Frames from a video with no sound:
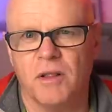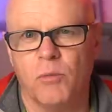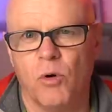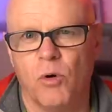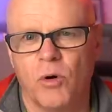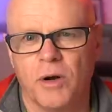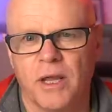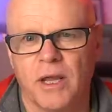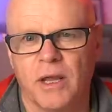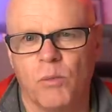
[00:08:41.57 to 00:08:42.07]

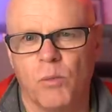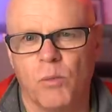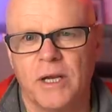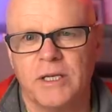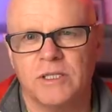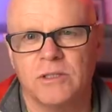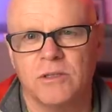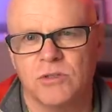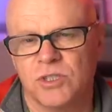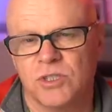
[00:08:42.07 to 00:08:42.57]
and
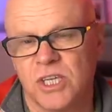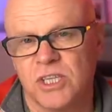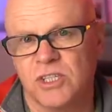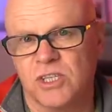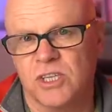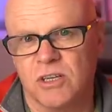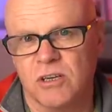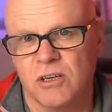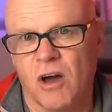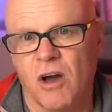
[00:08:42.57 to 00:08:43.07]
went till
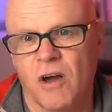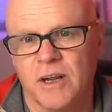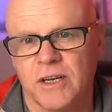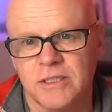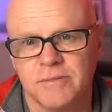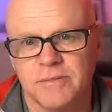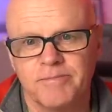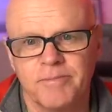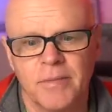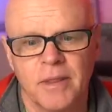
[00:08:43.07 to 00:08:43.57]
6
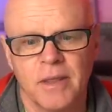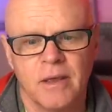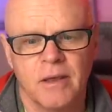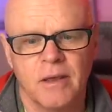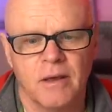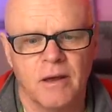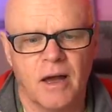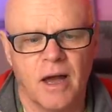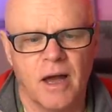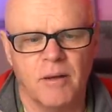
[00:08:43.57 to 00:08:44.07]

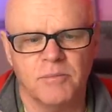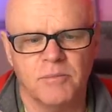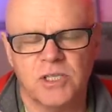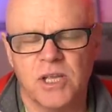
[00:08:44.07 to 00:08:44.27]
p.m.